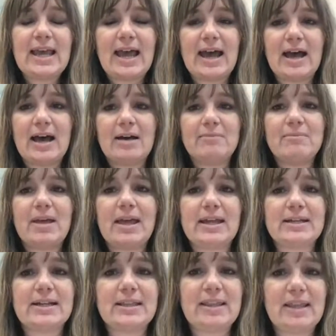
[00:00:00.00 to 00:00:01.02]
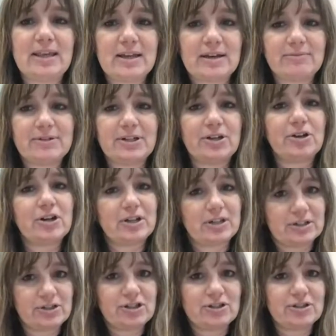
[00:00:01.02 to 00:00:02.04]
And I think I would
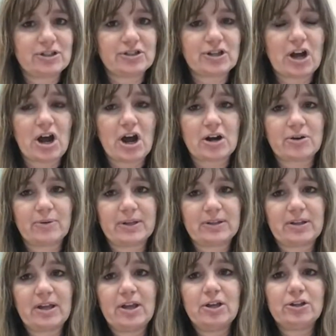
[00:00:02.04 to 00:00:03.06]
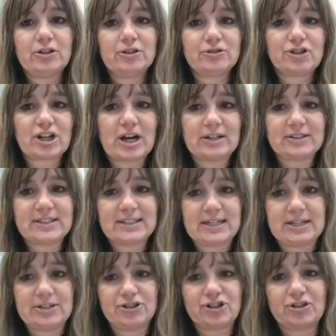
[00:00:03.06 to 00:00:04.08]
encourage you to talk with your child's
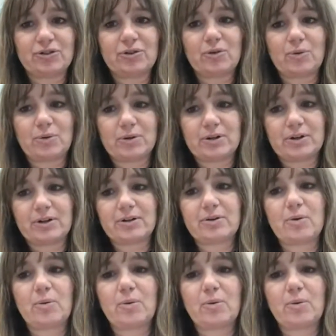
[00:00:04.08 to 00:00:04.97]
teacher or